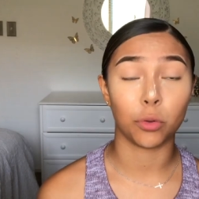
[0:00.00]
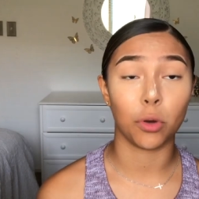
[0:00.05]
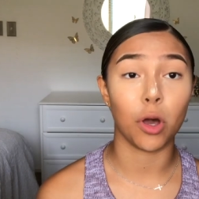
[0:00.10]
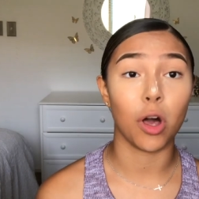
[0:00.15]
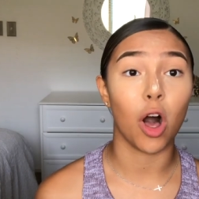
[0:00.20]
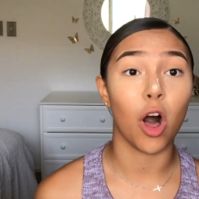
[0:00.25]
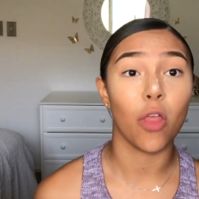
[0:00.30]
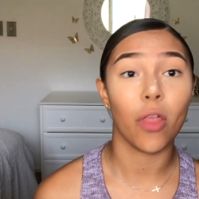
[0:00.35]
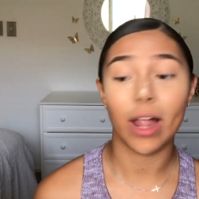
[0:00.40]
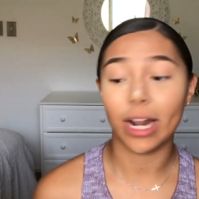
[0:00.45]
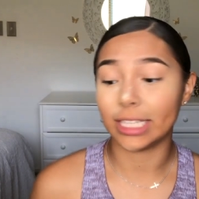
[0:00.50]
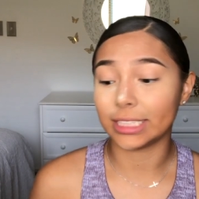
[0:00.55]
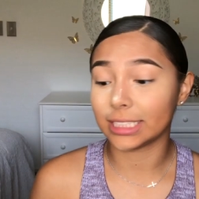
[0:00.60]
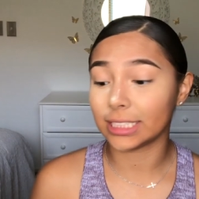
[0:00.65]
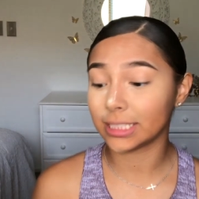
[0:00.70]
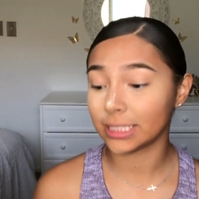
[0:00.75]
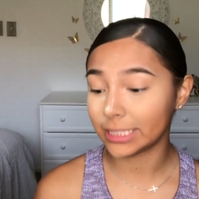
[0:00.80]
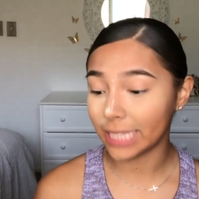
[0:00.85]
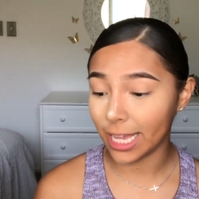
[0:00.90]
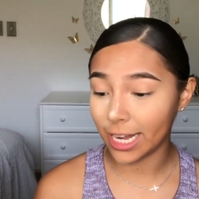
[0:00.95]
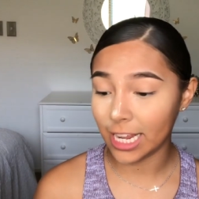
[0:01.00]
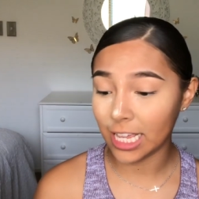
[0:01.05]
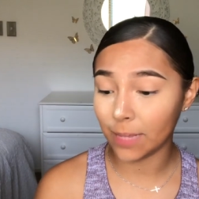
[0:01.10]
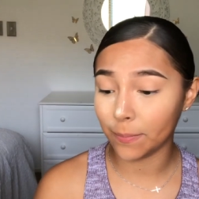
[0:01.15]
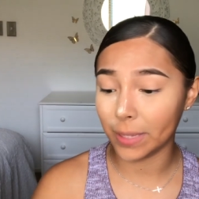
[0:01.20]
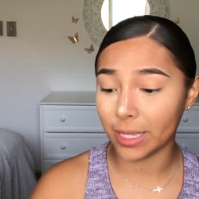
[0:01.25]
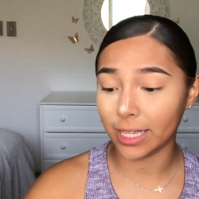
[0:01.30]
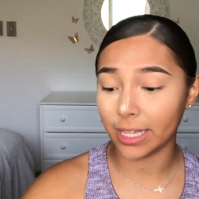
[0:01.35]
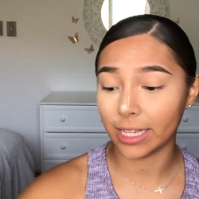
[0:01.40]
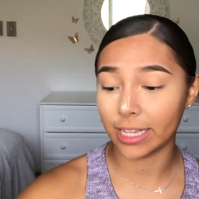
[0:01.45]
while all that is setting,
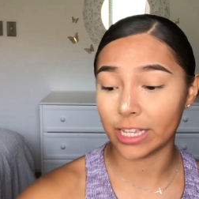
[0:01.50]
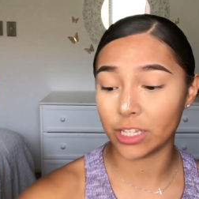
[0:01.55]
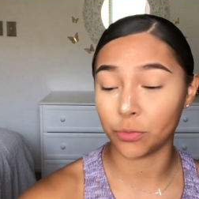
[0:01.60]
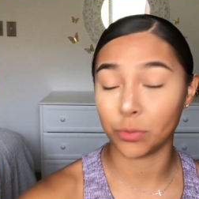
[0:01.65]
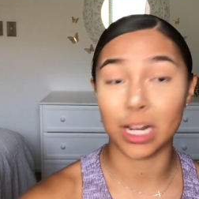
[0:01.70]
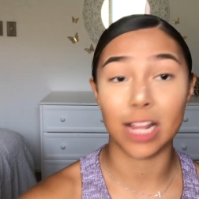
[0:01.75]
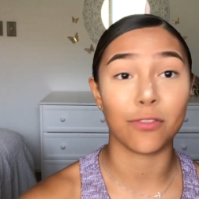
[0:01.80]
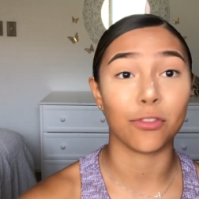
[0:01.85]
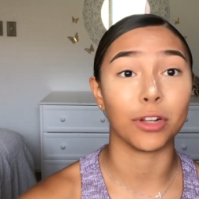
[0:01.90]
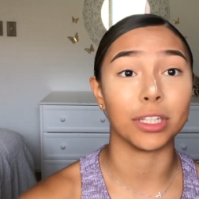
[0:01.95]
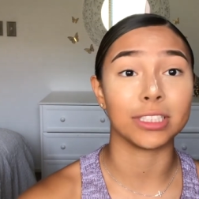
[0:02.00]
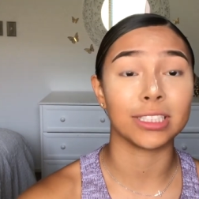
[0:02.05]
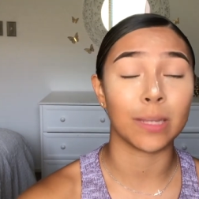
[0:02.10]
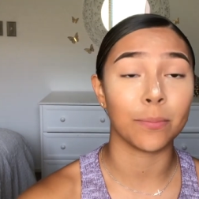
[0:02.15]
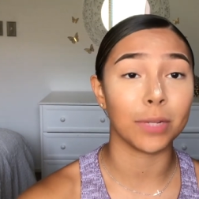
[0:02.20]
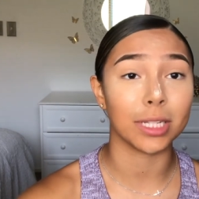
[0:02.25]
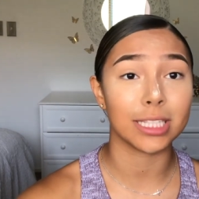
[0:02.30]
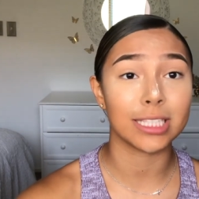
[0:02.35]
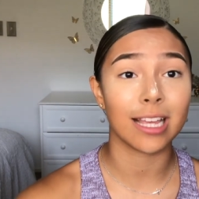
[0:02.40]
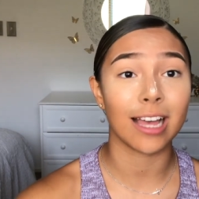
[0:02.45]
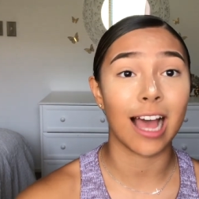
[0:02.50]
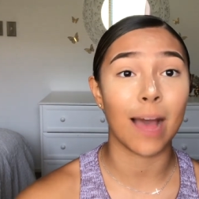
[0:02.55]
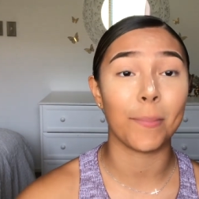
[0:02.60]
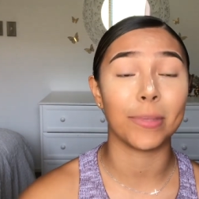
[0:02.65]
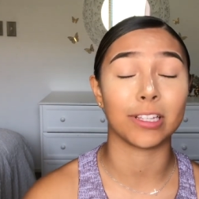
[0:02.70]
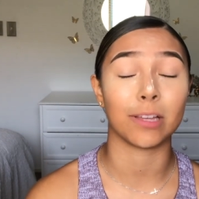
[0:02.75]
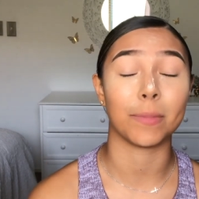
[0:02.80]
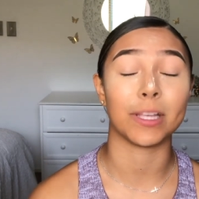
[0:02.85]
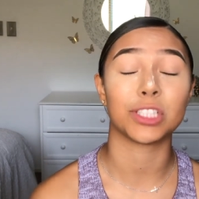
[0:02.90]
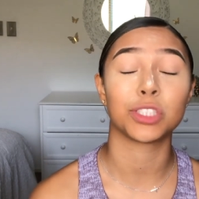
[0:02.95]
because whenever it's summertime
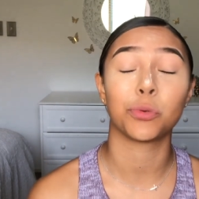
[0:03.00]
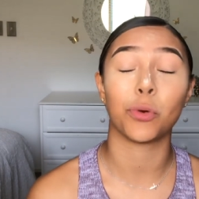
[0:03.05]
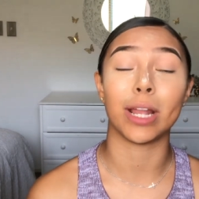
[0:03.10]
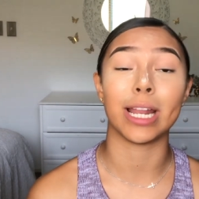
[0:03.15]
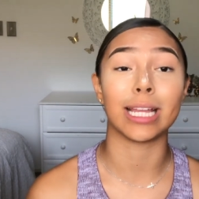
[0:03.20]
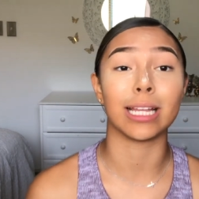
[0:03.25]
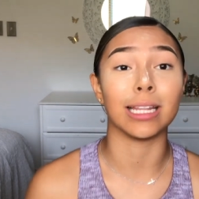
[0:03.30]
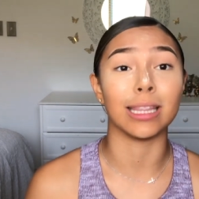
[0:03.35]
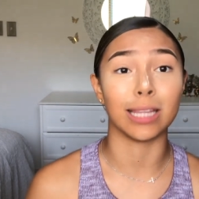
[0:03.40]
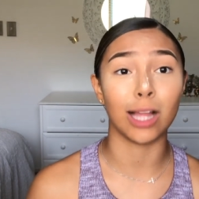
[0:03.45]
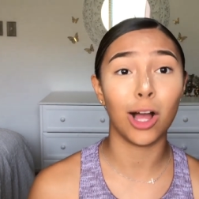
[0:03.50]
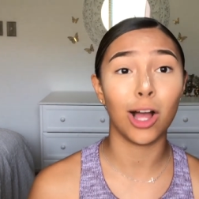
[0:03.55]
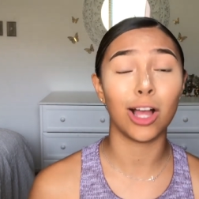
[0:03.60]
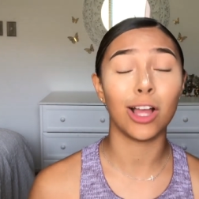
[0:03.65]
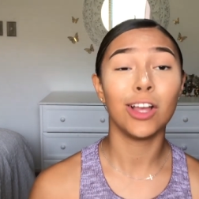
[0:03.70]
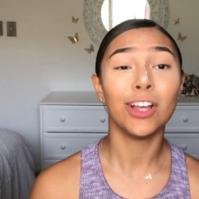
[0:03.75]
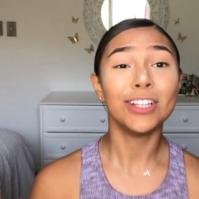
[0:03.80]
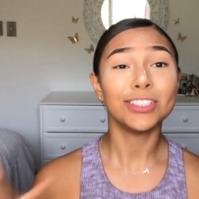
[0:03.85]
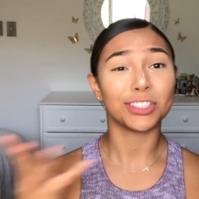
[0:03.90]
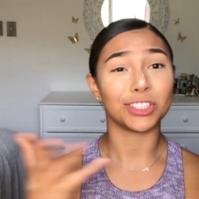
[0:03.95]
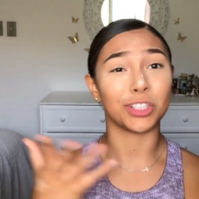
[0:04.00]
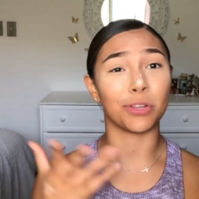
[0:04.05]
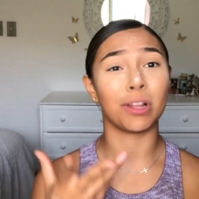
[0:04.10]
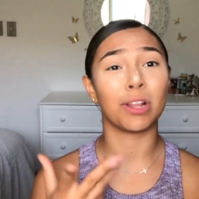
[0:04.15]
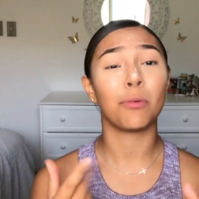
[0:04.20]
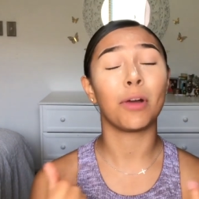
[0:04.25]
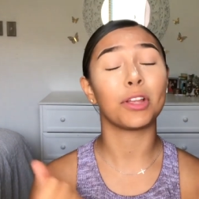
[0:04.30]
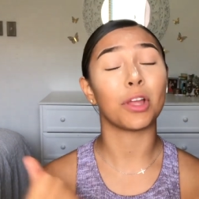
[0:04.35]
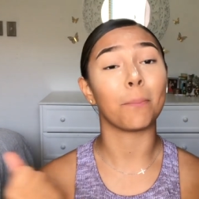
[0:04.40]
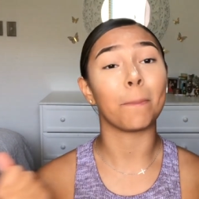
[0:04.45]
it can be sweating a lot, so you really
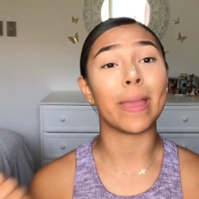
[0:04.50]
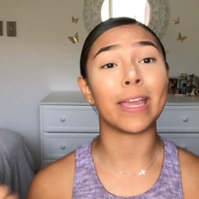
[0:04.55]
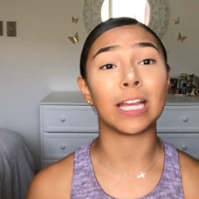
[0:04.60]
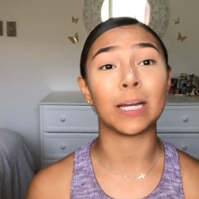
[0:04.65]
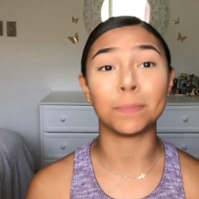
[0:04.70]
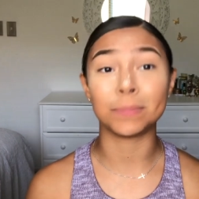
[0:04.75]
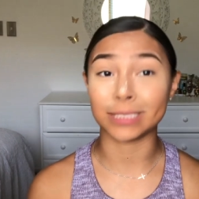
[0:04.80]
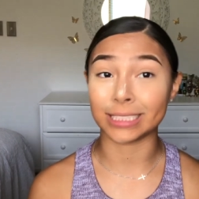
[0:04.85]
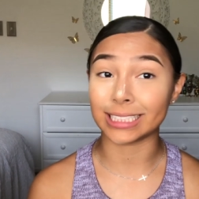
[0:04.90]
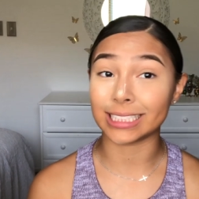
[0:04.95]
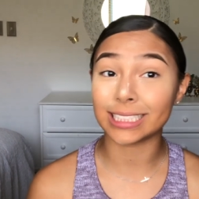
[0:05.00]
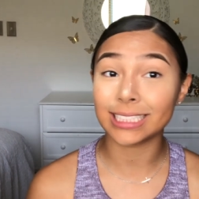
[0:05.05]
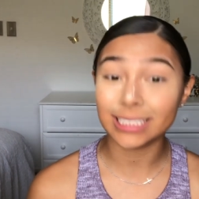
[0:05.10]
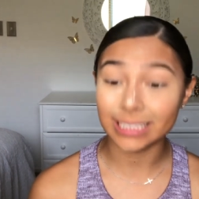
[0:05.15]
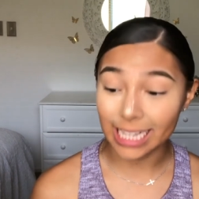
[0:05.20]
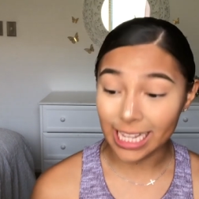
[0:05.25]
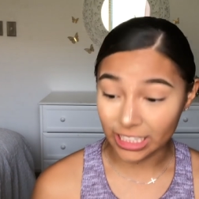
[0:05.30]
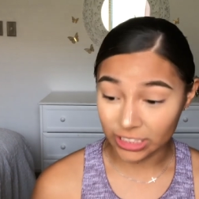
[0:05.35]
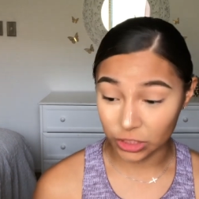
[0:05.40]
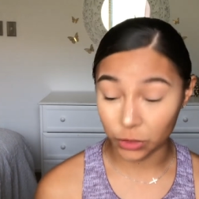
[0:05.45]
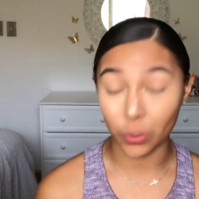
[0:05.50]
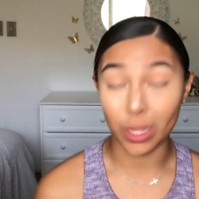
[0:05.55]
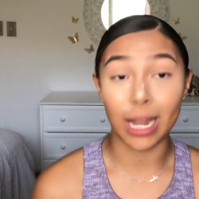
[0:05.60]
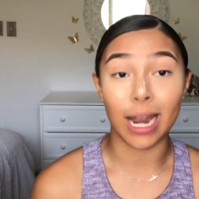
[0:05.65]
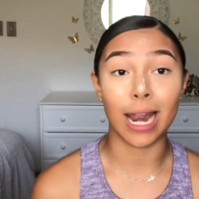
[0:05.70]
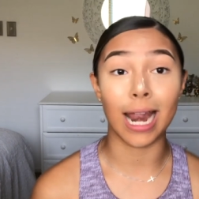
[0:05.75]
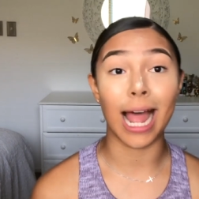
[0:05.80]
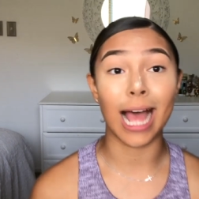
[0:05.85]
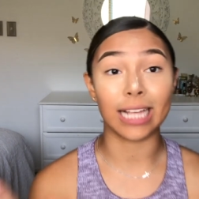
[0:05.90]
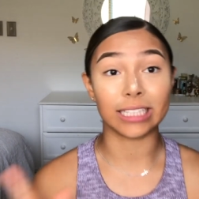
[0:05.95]
want your makeup to set so it
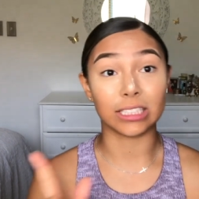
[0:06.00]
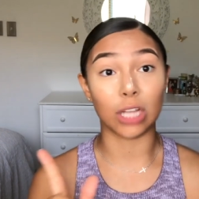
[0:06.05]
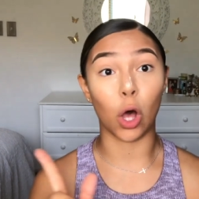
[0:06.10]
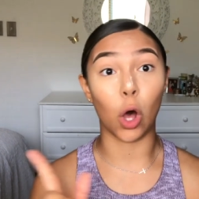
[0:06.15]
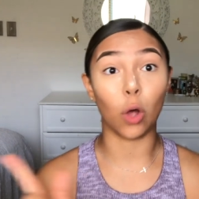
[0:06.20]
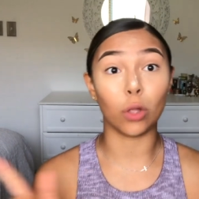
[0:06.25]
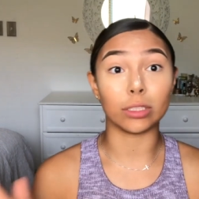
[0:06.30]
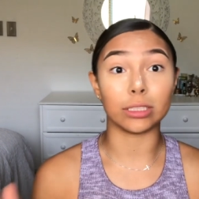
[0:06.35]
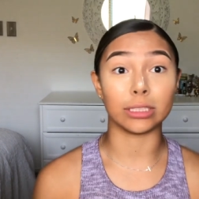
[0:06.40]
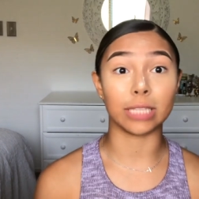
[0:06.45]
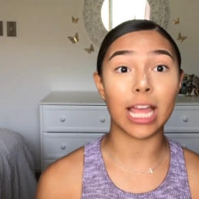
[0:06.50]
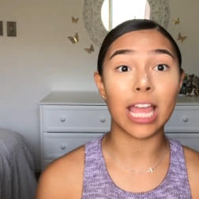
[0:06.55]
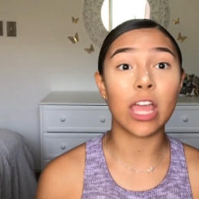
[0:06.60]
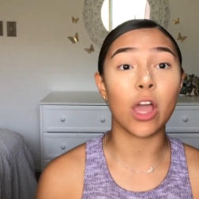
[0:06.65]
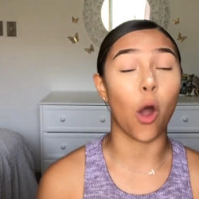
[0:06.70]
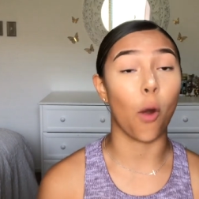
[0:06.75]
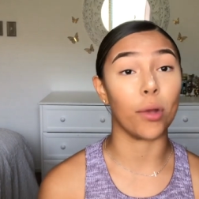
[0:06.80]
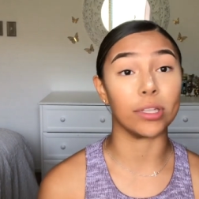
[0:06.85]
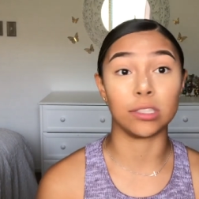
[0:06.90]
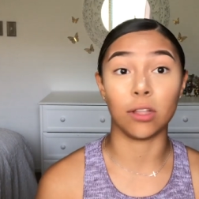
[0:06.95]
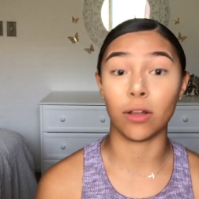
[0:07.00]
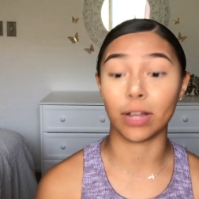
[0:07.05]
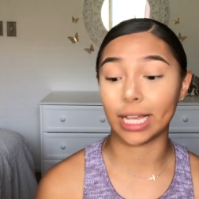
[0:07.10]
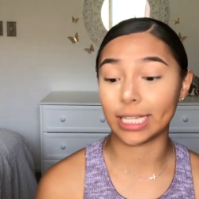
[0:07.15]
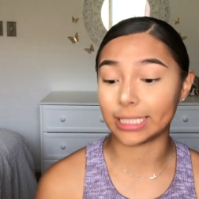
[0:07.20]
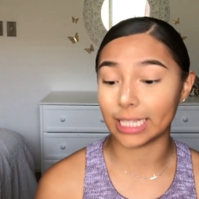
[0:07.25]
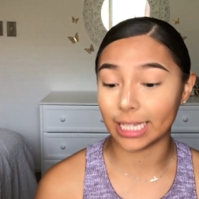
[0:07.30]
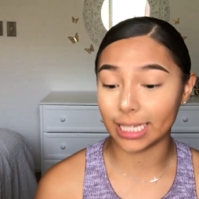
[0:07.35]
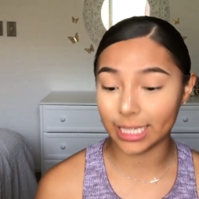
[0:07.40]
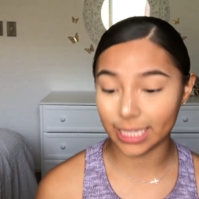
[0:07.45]
lasts all day or as long
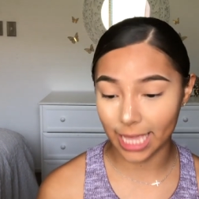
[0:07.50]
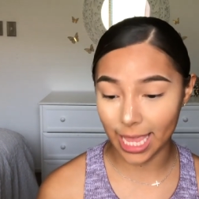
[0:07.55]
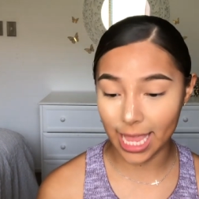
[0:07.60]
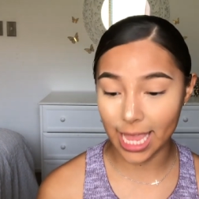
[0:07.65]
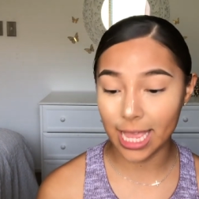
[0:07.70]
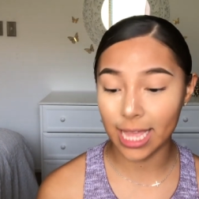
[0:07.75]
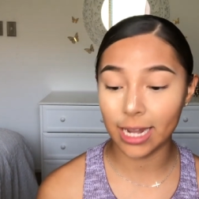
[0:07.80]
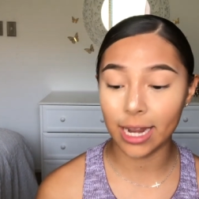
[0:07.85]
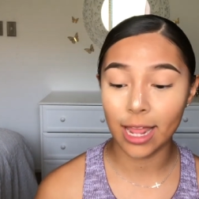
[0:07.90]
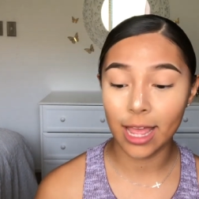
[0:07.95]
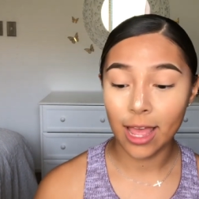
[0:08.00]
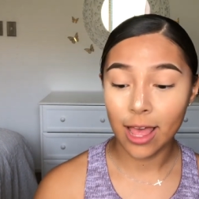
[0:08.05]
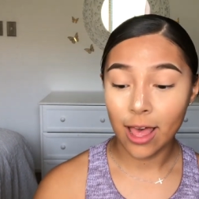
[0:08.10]
as it can.